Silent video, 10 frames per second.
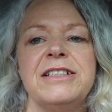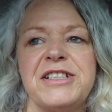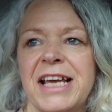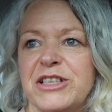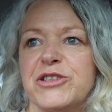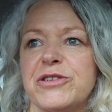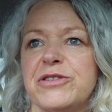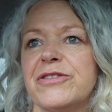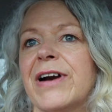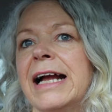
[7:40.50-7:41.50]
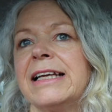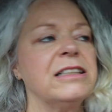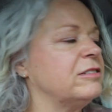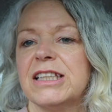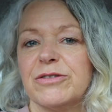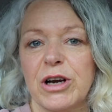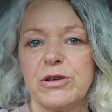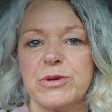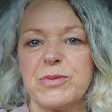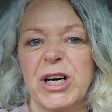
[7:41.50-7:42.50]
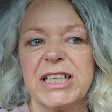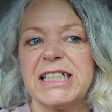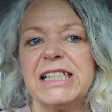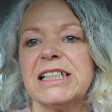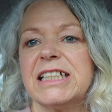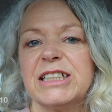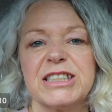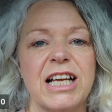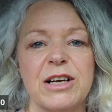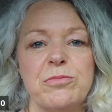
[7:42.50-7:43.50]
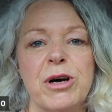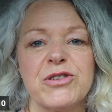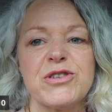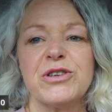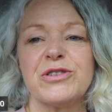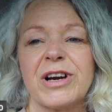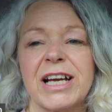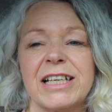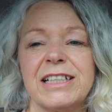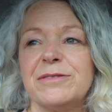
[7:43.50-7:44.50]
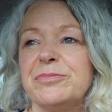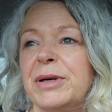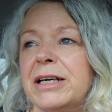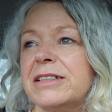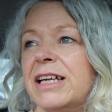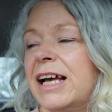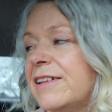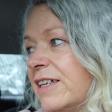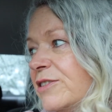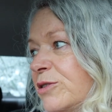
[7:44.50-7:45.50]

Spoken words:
dash through the rain. The road was windy, it's like monsoon rain, but hey, that's